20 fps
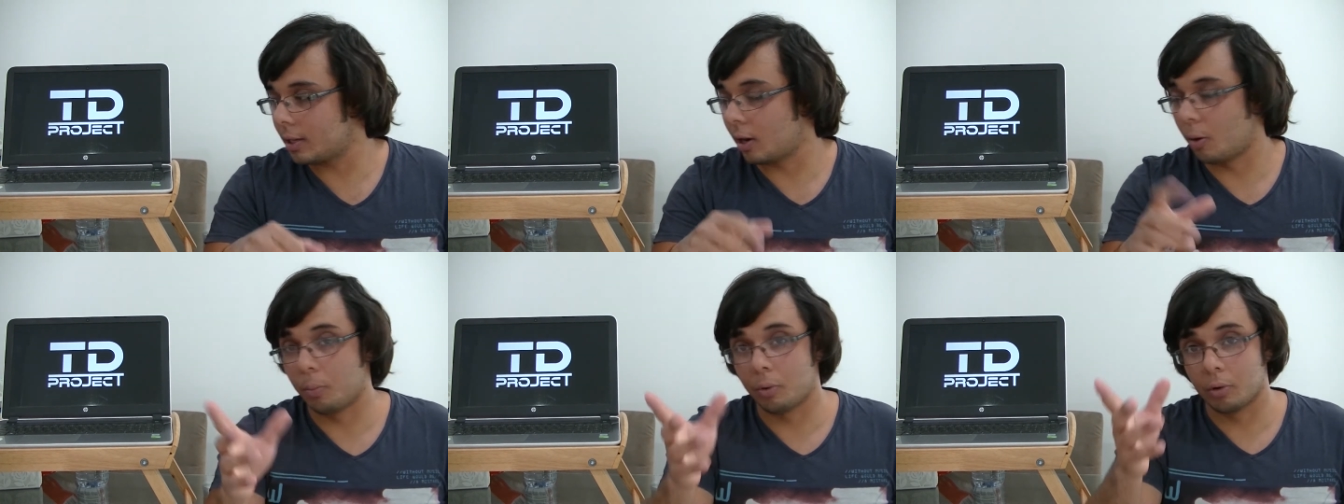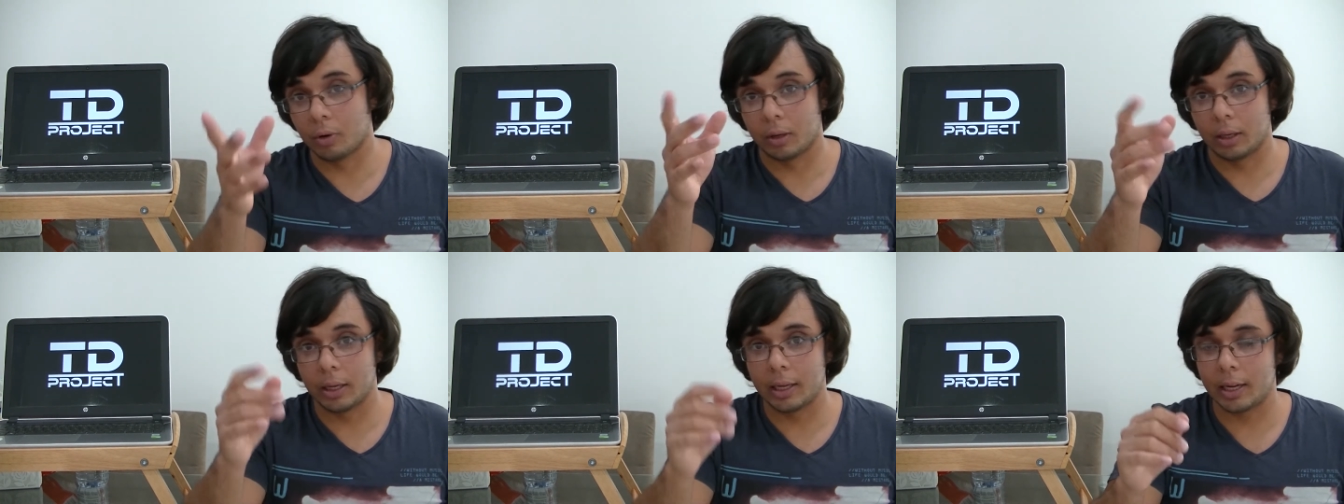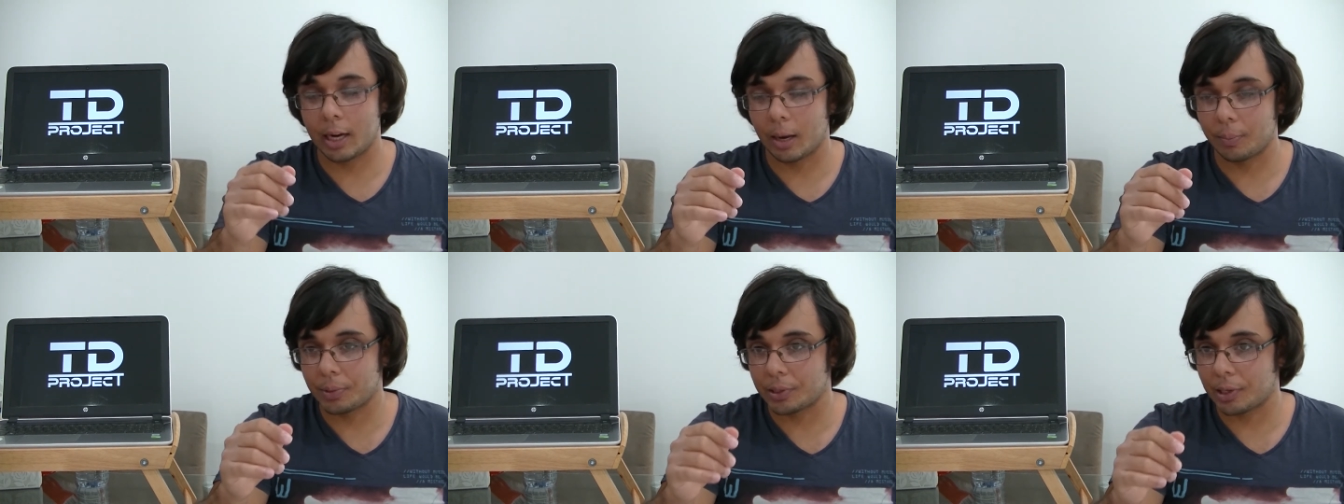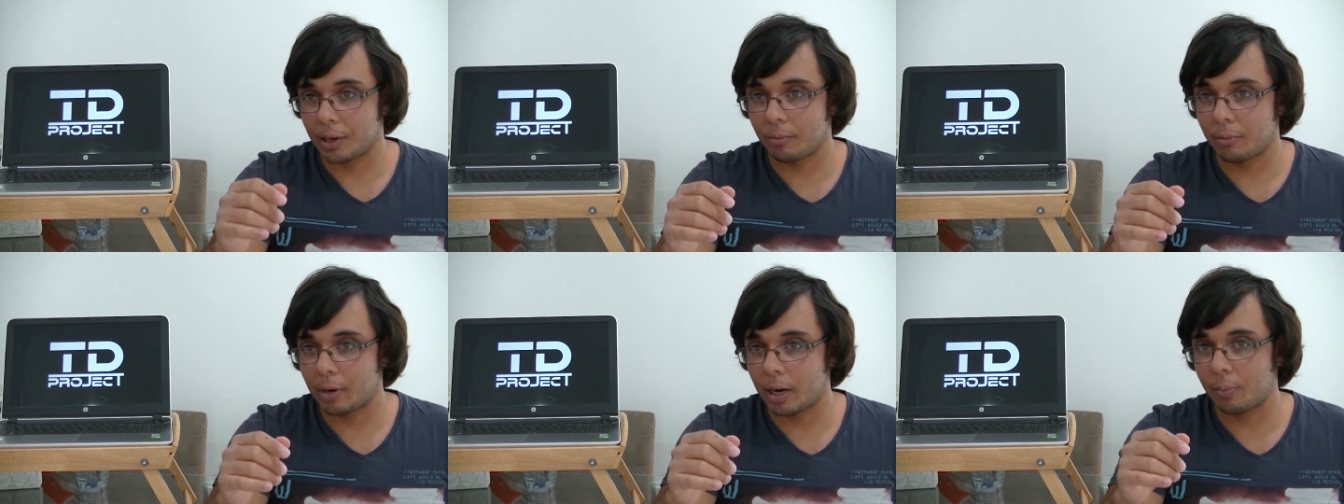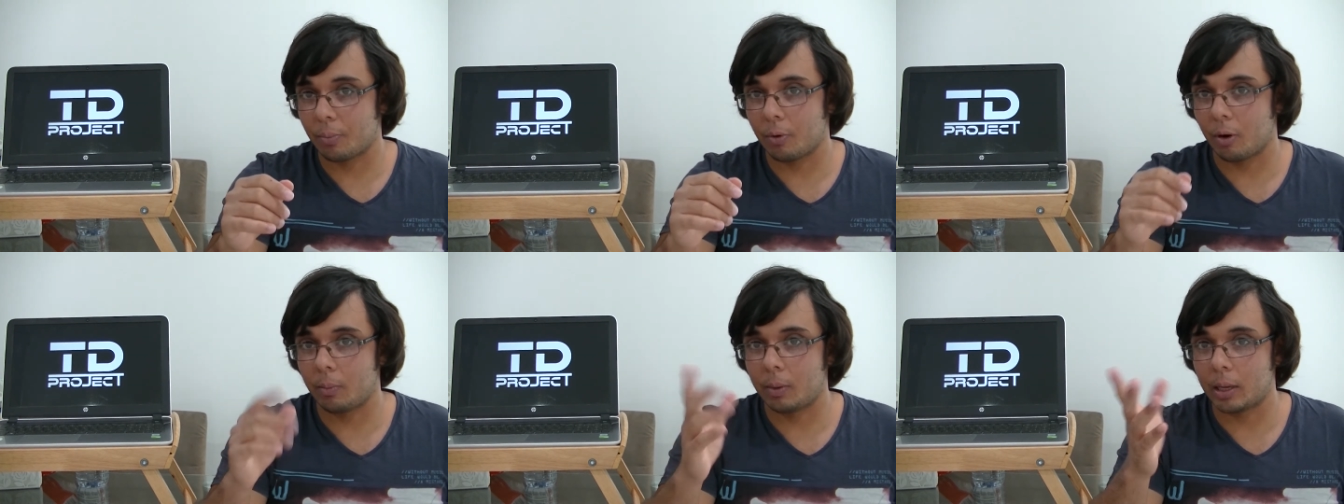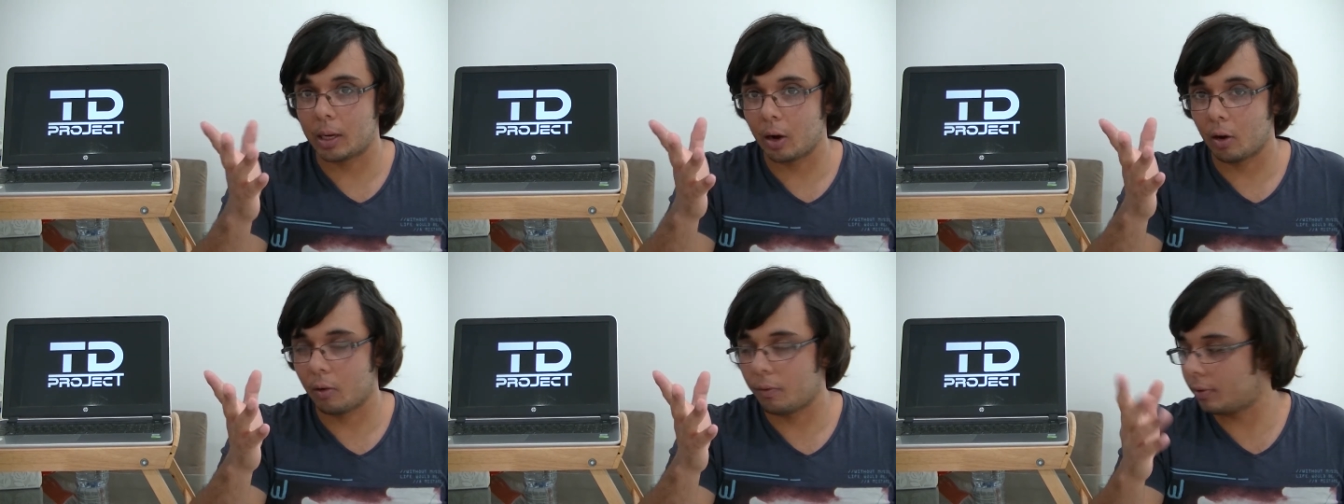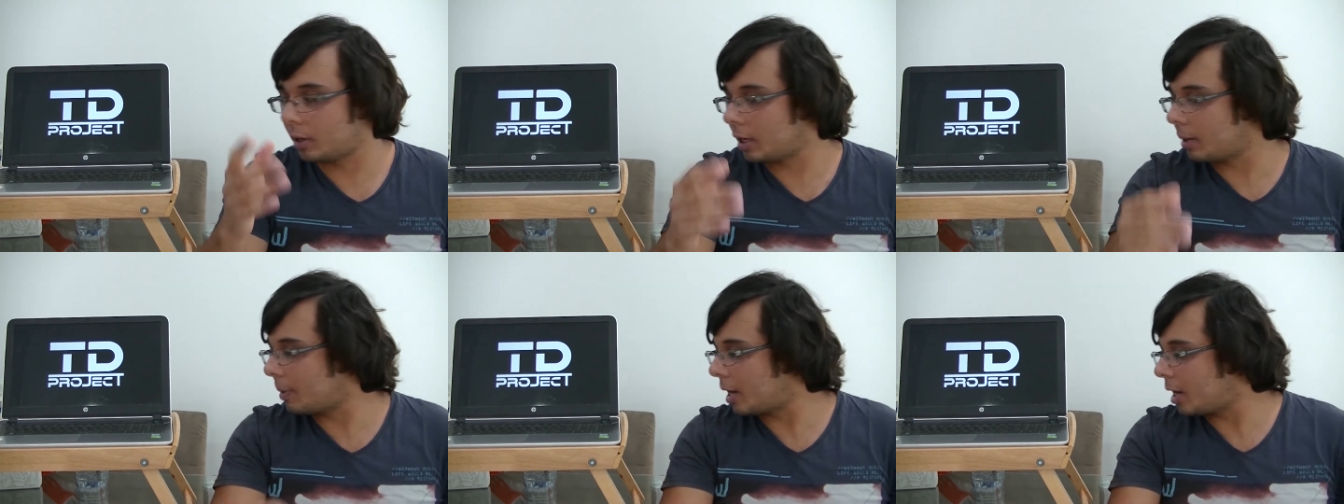I'll put a link up somewhere probably,
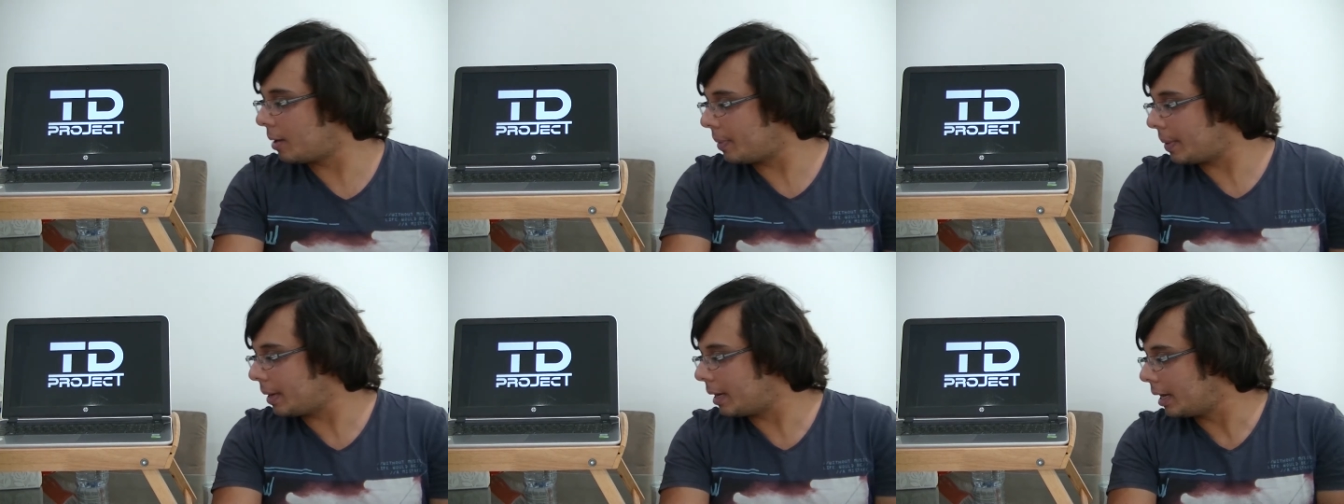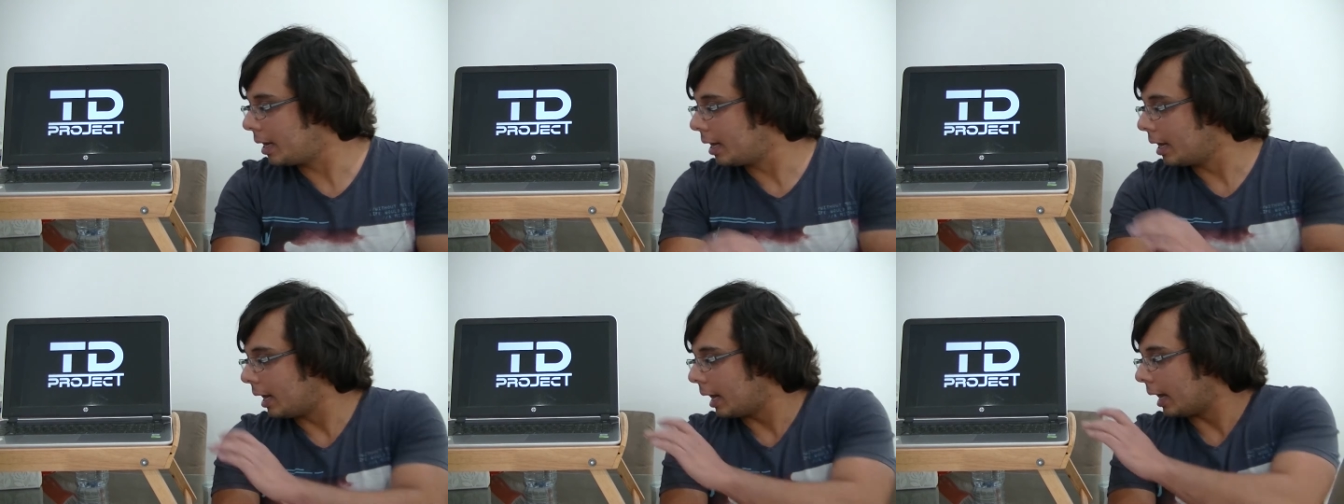hopefully, maybe.